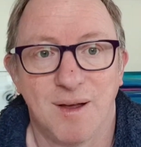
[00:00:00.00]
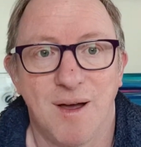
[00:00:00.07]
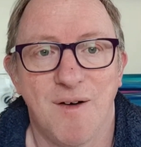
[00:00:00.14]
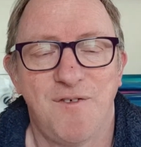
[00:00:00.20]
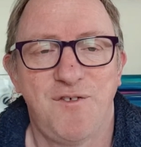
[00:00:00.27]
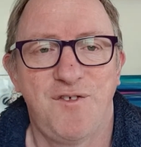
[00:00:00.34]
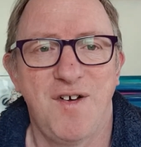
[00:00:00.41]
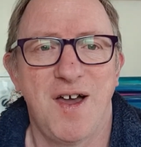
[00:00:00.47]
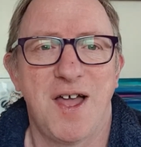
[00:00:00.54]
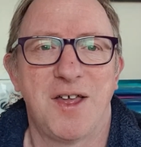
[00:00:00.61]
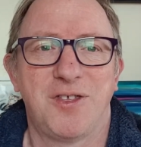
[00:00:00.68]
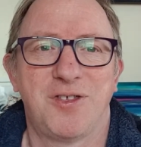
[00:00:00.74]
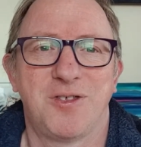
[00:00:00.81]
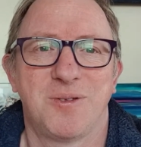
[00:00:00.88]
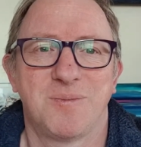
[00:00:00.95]
of
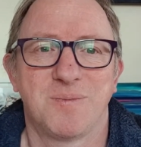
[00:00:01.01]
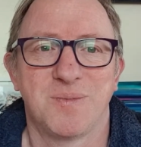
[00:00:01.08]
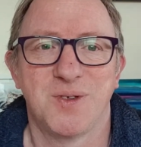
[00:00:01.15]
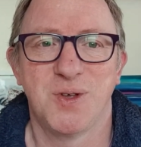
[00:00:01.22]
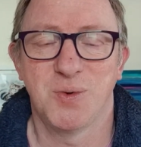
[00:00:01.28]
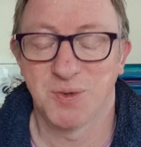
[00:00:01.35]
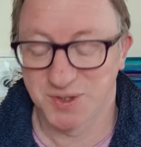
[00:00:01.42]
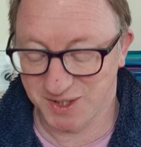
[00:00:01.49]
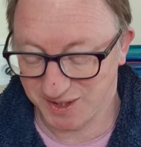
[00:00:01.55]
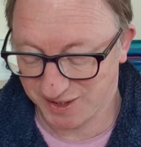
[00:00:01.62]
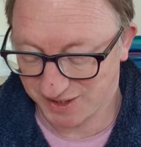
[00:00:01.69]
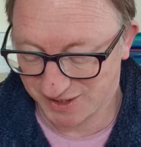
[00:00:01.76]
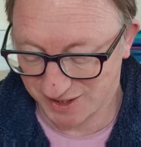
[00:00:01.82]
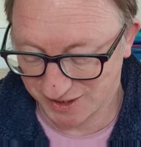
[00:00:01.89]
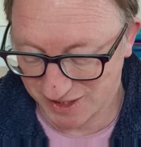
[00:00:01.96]
faith, you will see
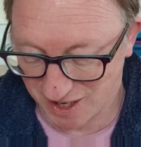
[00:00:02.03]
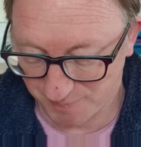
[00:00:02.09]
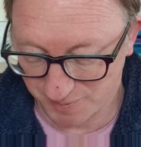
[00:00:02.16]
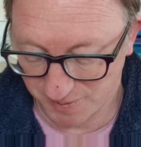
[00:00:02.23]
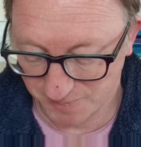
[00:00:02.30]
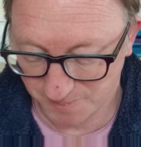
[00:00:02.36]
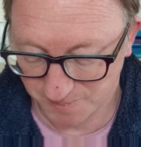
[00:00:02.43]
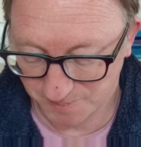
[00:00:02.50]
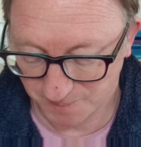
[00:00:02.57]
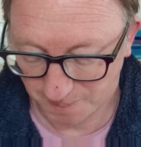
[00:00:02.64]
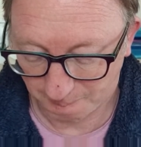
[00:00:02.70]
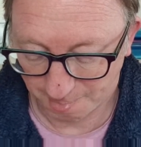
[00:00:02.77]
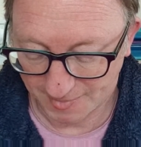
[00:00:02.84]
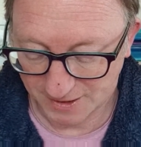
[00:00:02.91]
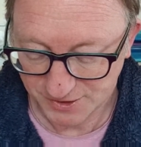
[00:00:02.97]
these things happen.
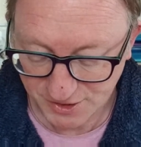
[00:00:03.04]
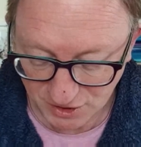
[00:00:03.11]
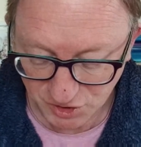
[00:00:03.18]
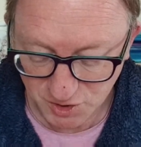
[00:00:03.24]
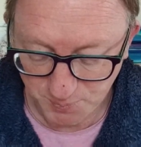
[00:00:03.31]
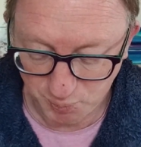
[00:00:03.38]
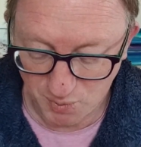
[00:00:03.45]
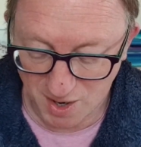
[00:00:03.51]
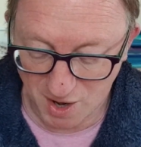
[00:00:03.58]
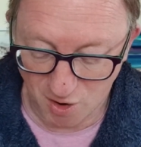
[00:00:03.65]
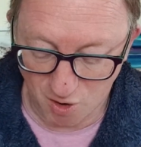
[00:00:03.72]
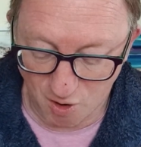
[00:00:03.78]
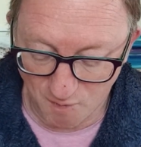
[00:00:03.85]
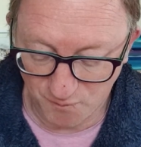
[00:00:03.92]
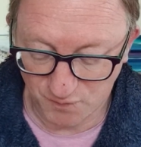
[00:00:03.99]
Such a prayer
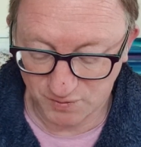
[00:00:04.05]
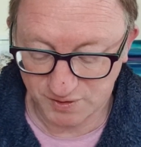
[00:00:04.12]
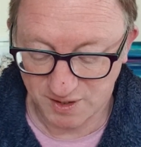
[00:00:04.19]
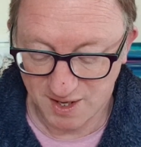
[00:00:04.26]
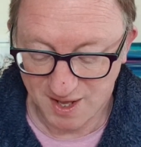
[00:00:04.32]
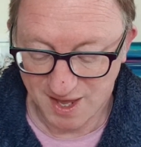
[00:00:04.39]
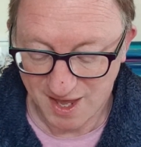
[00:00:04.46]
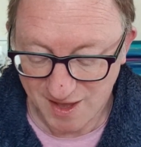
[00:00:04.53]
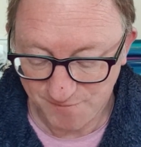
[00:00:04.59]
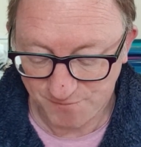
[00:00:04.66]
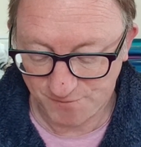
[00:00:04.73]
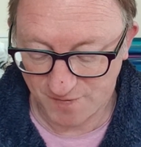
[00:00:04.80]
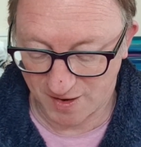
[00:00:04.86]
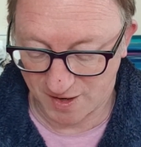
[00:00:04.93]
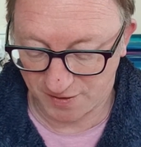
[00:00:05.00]
offered in
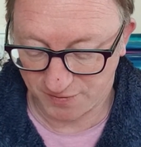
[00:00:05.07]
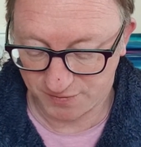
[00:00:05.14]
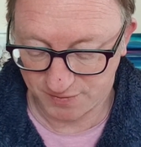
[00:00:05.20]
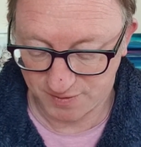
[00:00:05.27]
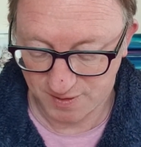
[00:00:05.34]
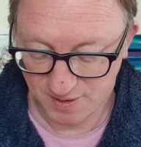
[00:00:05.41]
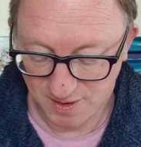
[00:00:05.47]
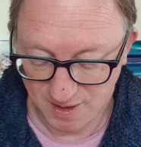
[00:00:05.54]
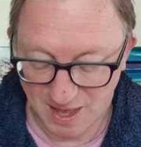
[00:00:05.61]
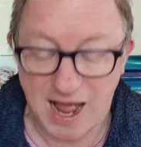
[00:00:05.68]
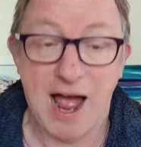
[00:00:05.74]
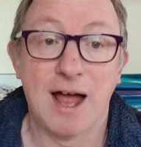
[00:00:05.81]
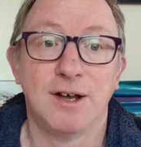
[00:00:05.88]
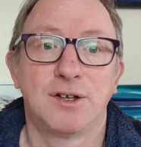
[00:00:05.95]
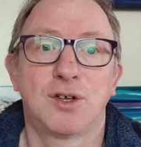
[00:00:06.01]
faith.
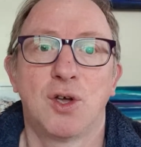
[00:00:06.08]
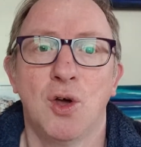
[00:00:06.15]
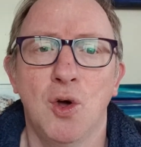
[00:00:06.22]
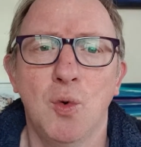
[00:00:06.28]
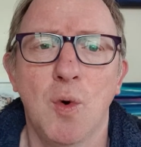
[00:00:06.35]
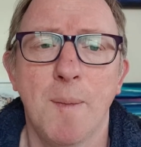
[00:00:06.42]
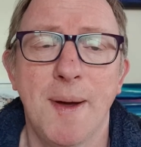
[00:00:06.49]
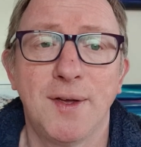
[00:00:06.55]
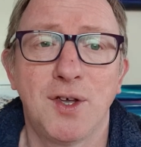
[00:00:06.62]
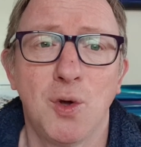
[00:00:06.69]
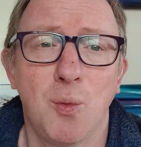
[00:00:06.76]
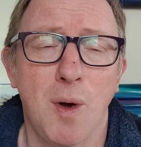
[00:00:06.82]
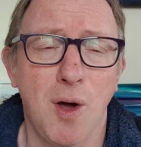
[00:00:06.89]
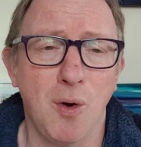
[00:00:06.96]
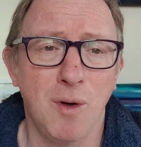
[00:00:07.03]
And who will make you
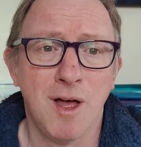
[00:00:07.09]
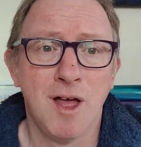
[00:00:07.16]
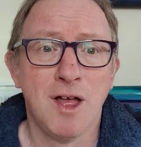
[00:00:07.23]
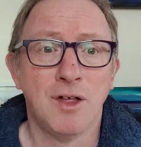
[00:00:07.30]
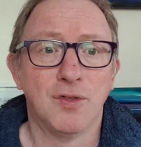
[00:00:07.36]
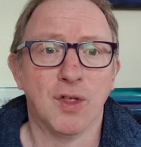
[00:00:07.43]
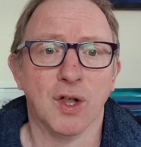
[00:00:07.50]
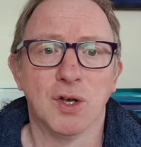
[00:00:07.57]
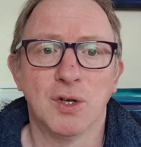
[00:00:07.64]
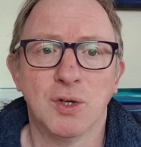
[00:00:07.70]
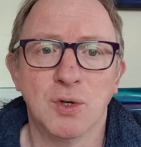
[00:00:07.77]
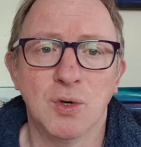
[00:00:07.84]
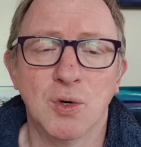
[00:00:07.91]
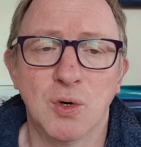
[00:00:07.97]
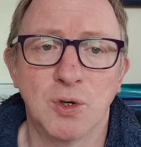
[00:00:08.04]
well? The
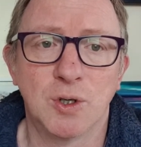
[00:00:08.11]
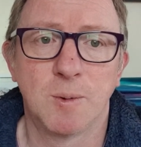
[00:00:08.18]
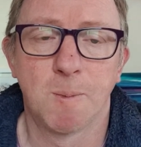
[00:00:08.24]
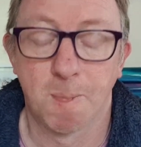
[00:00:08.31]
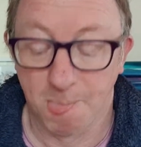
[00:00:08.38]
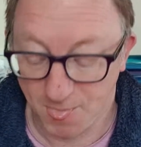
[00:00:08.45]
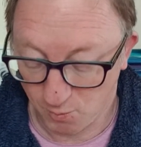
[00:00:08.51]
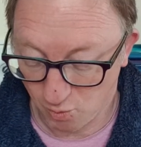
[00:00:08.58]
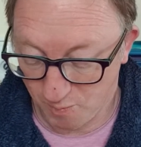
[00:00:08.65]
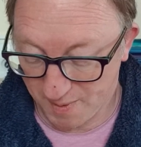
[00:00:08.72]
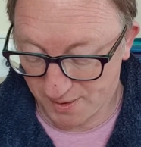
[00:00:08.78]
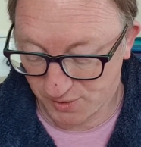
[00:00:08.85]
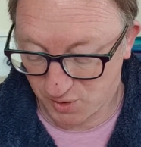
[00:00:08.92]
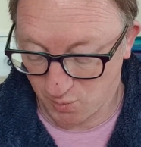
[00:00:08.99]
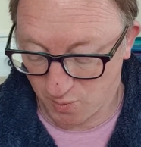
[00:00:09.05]
Lord will
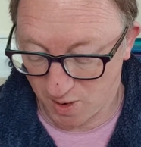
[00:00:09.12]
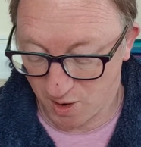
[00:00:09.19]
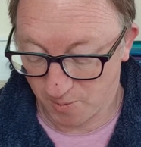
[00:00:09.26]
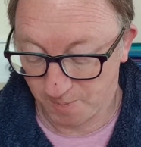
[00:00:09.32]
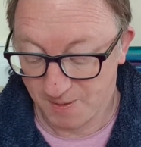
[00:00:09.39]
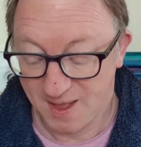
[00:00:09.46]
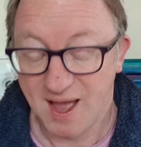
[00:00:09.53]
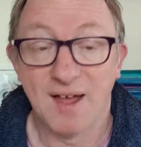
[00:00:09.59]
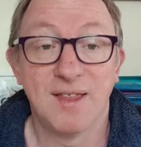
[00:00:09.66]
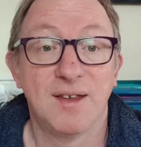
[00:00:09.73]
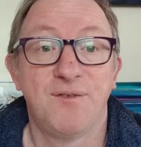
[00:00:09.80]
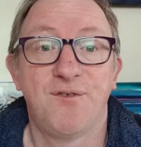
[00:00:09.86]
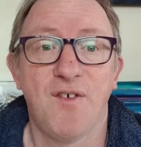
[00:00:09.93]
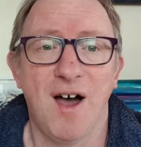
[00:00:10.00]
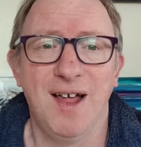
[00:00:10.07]
make you well. And
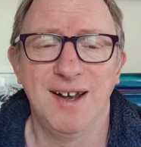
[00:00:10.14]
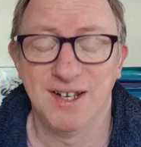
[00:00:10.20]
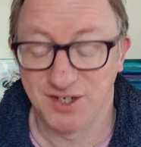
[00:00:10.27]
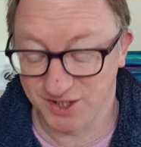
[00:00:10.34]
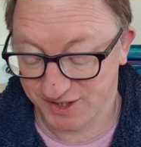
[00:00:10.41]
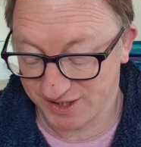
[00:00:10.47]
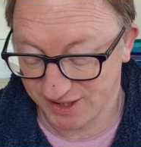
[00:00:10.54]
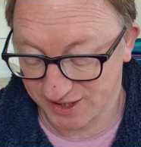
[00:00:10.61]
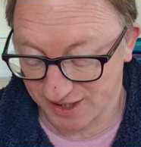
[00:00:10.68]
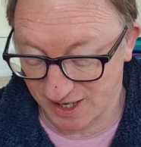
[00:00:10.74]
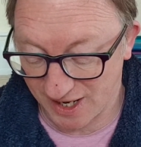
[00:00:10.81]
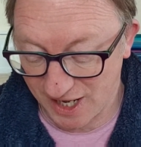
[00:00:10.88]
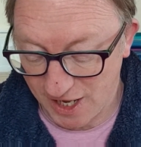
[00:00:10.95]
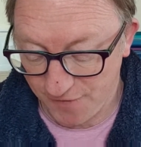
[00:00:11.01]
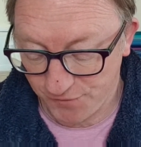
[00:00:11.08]
then finally, it just says
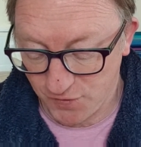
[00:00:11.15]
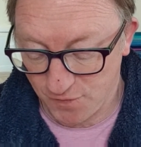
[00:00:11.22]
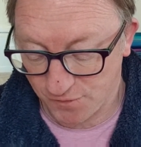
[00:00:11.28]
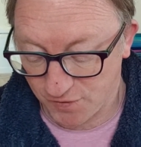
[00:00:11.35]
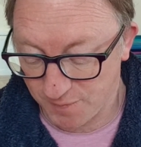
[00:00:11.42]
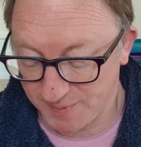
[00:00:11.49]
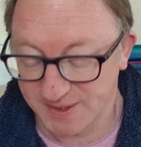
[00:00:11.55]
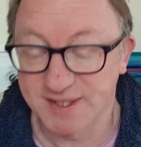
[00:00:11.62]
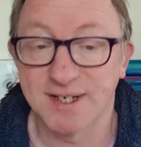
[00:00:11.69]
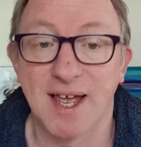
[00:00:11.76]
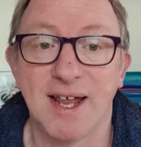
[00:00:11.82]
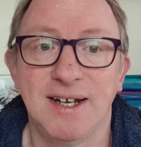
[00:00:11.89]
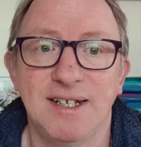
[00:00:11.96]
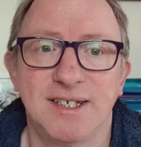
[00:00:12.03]
that if you've committed any